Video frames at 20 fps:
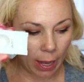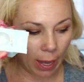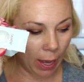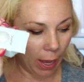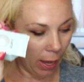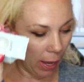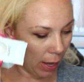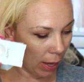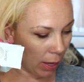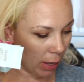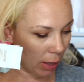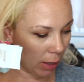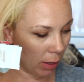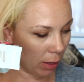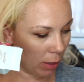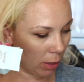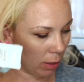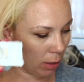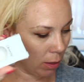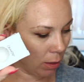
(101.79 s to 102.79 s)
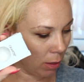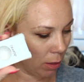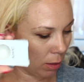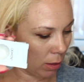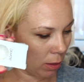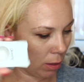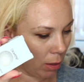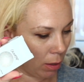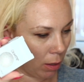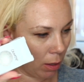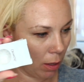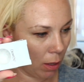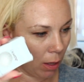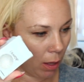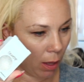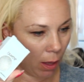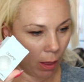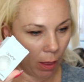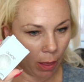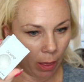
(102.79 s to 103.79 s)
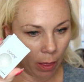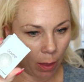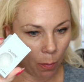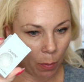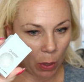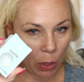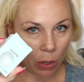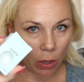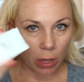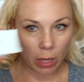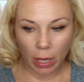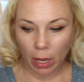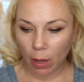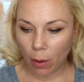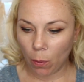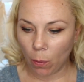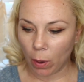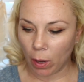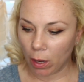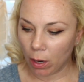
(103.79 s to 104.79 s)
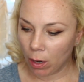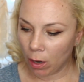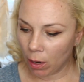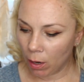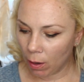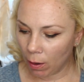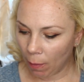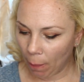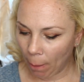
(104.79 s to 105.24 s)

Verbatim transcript: had the birthday one,